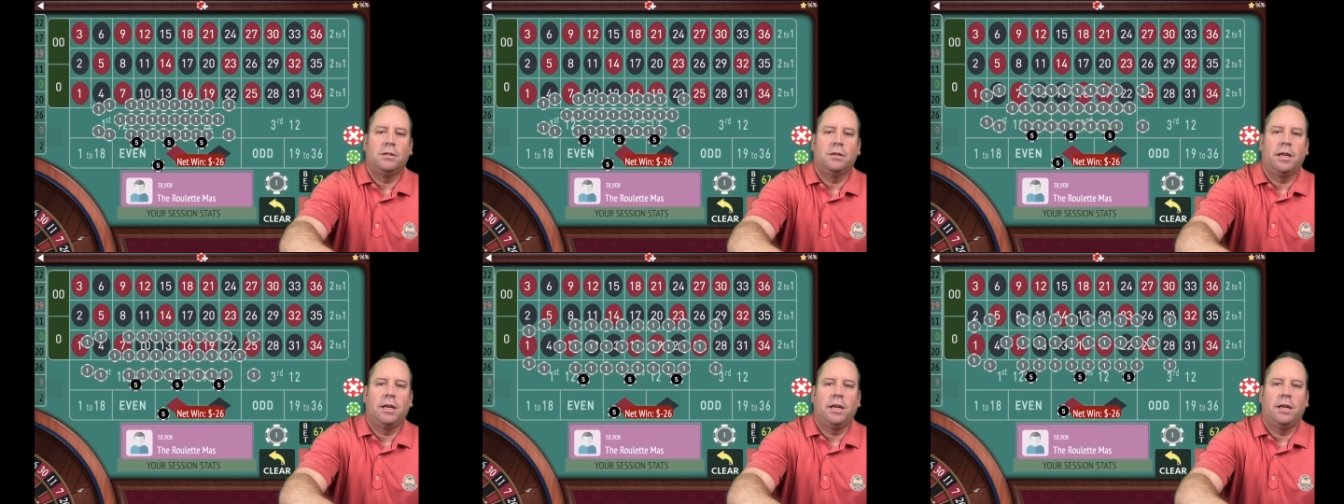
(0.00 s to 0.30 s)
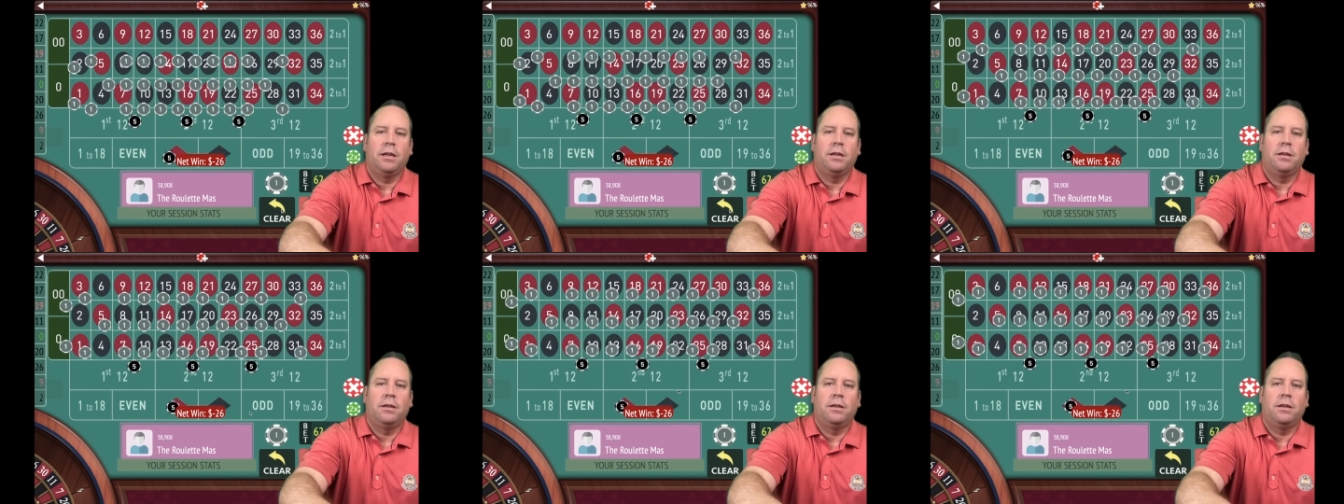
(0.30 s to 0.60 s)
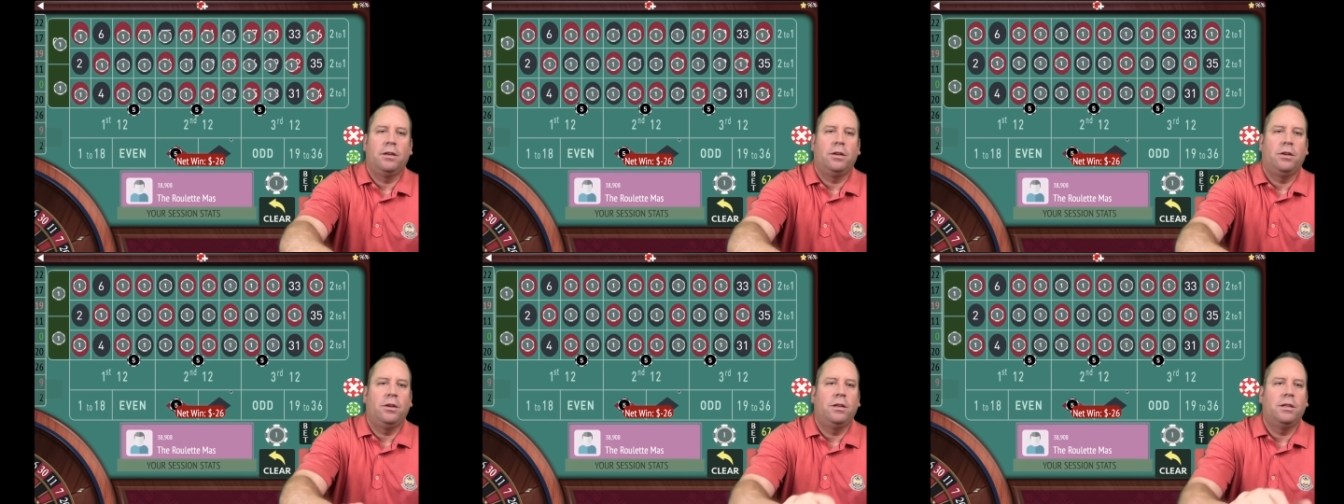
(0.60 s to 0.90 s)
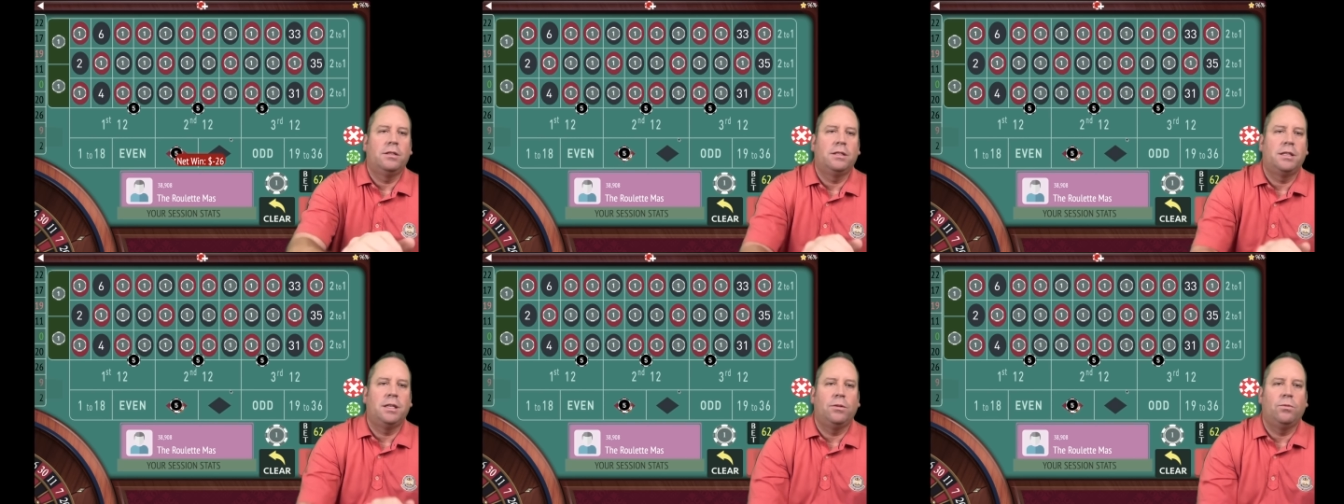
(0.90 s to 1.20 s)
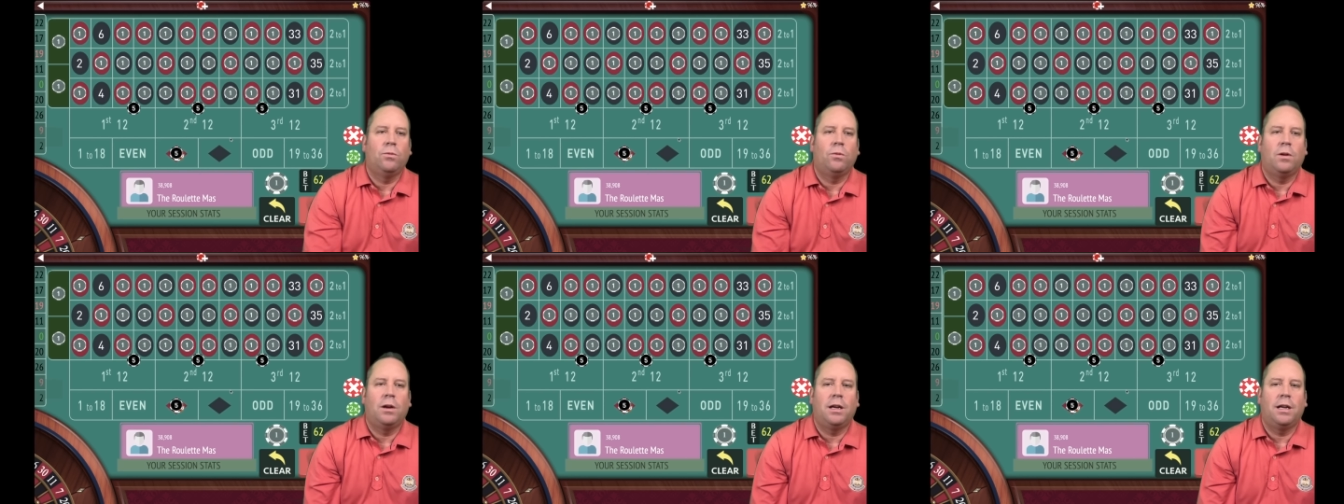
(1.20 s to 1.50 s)
And uh, you can see
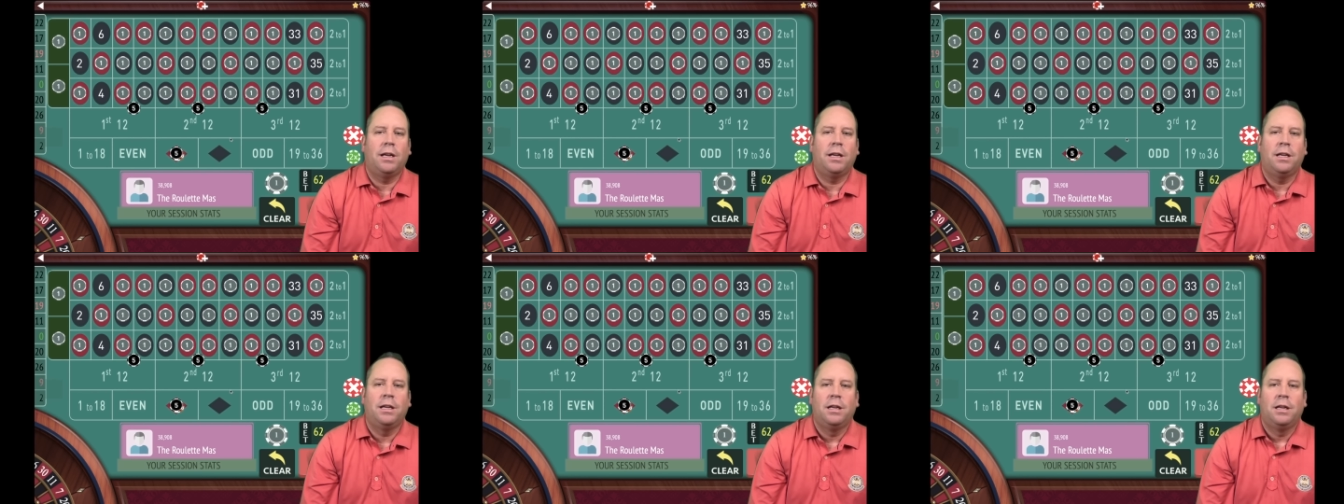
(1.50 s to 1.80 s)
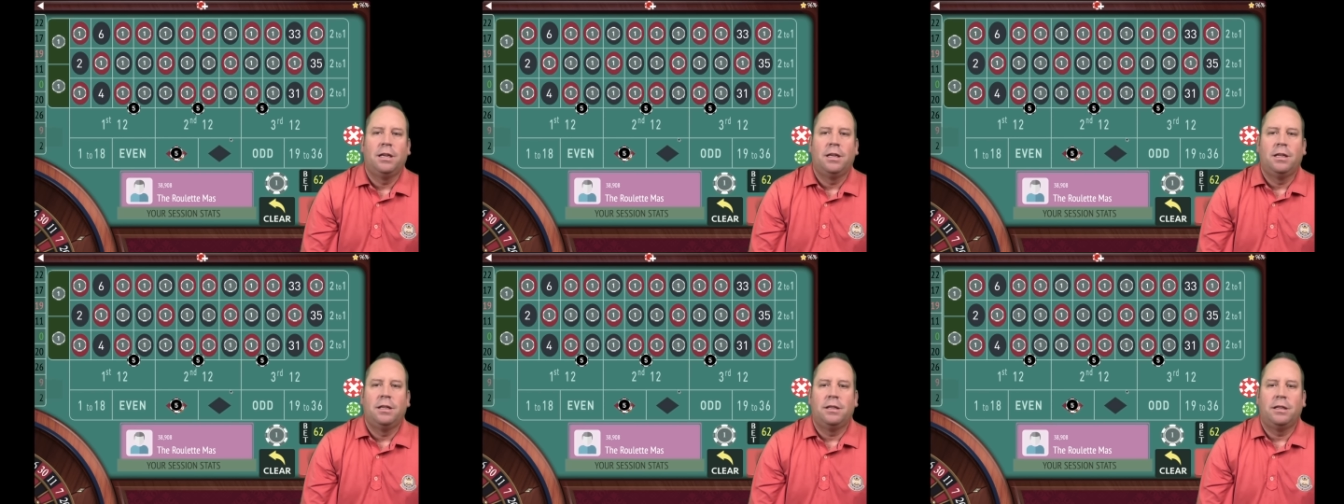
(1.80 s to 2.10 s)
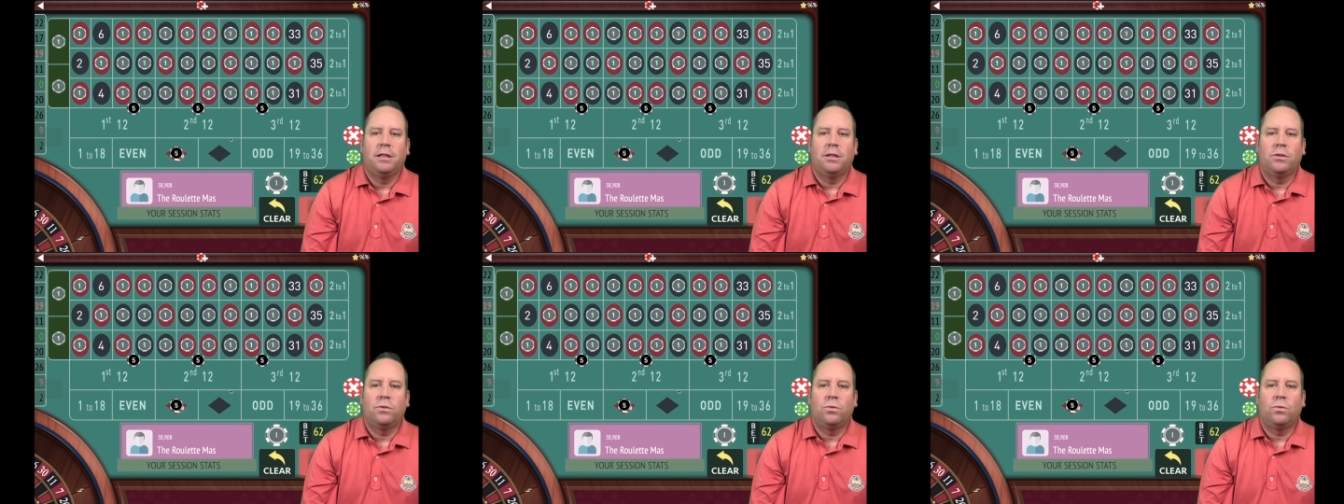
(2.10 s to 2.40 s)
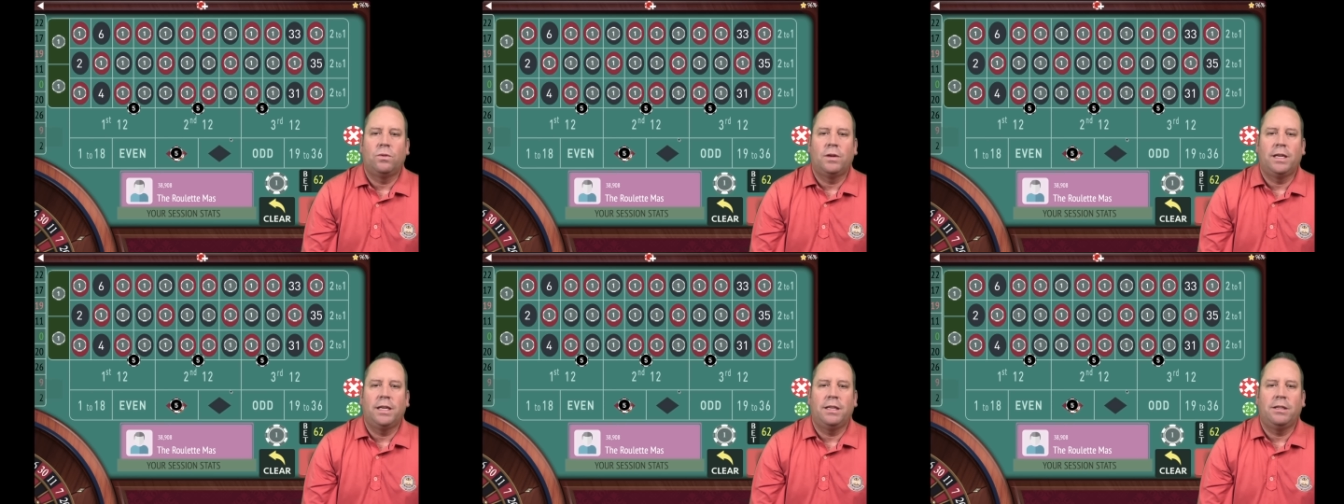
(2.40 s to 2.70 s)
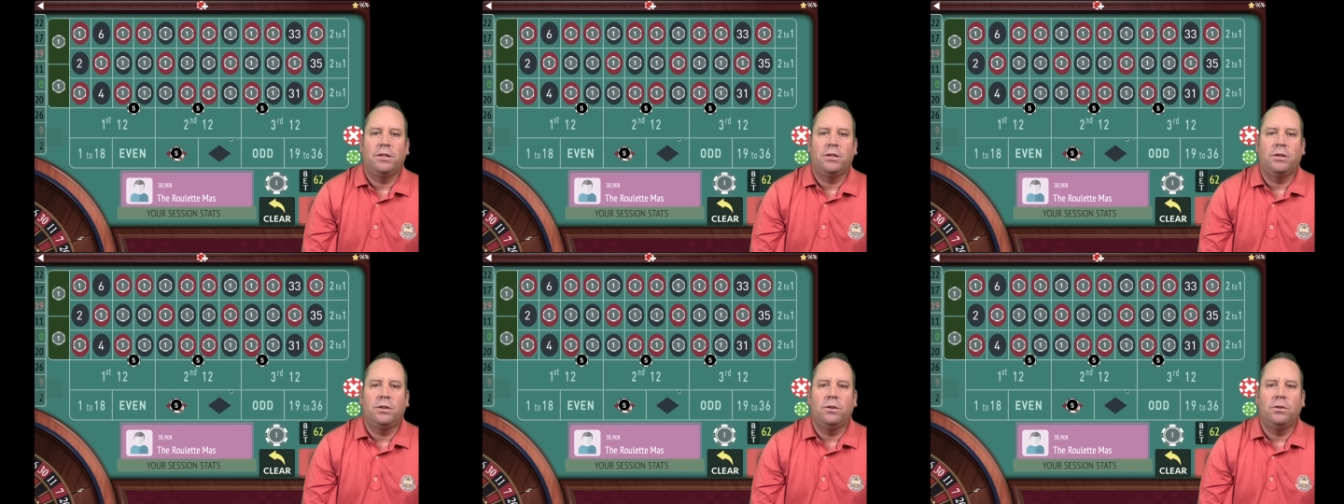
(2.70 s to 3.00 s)
why the
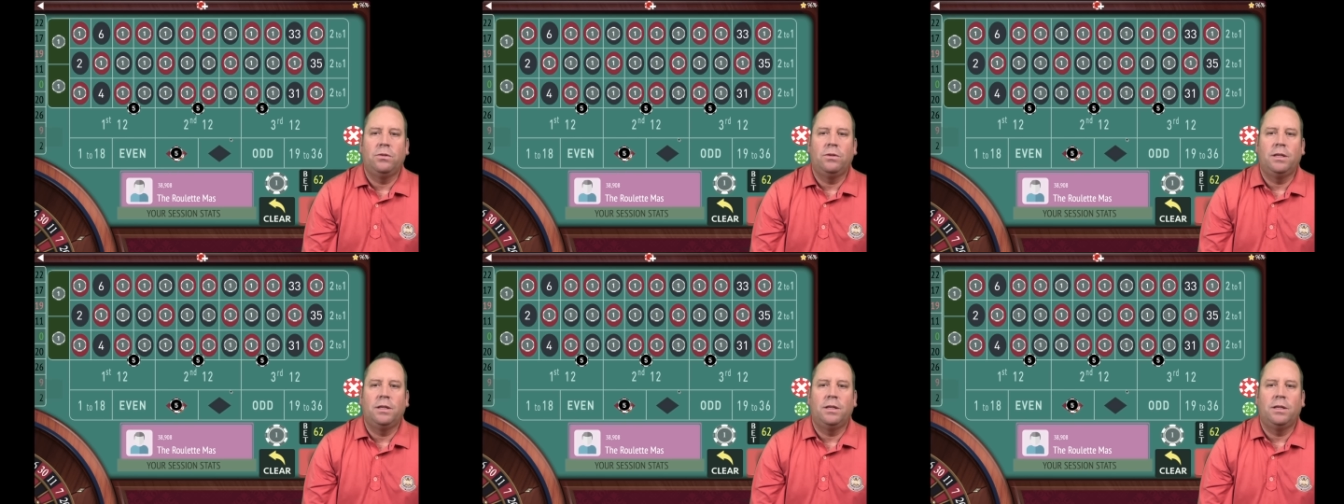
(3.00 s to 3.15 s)
22